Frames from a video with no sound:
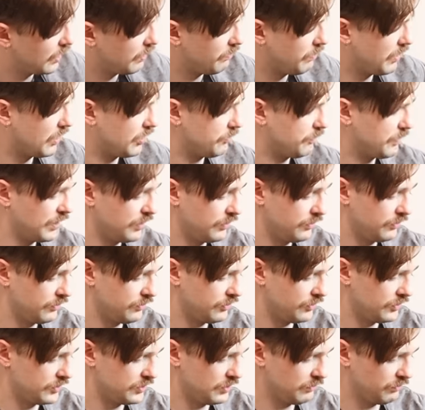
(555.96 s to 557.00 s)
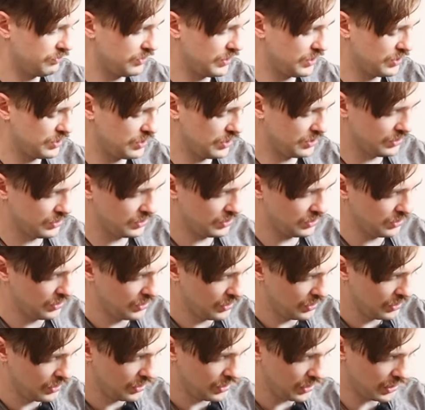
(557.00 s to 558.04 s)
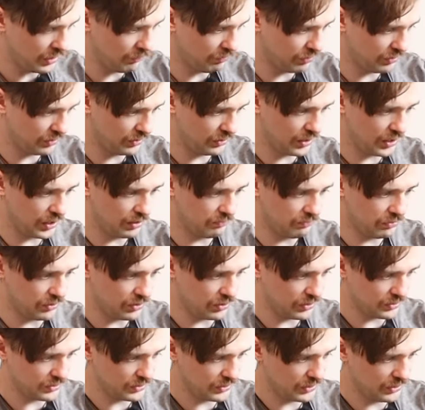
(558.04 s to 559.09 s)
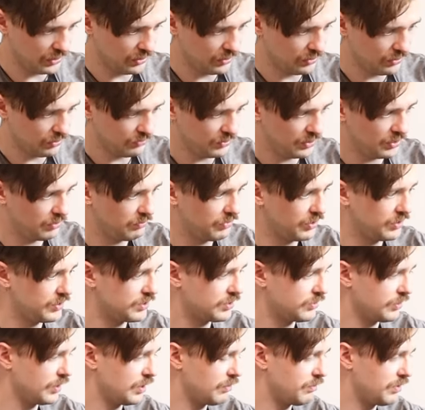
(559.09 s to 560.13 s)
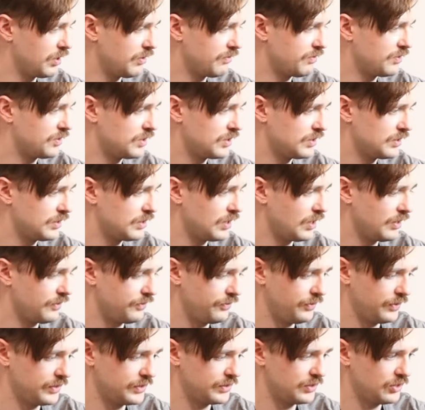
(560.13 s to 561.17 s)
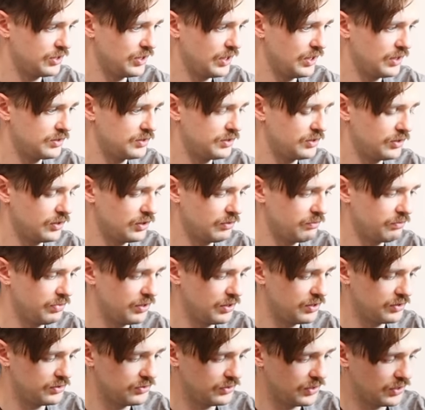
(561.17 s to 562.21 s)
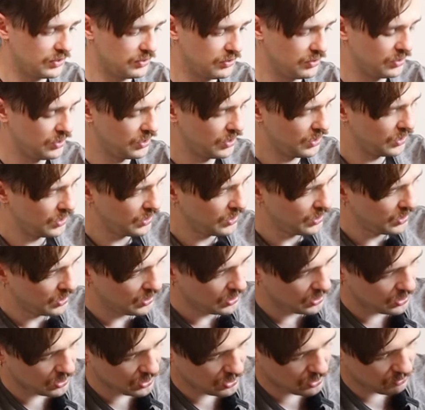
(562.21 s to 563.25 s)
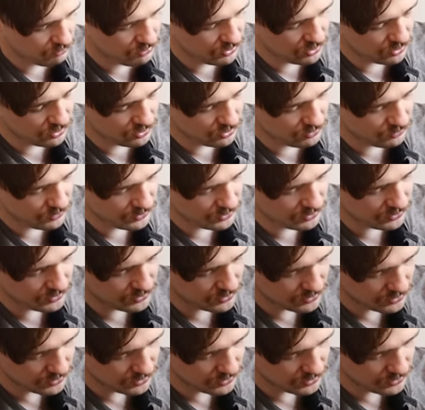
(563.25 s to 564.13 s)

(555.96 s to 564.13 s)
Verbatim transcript: about my first impressions upon unboxing the wheel because quite a bit of stuff has changed here compared to other uh, Begode wheels.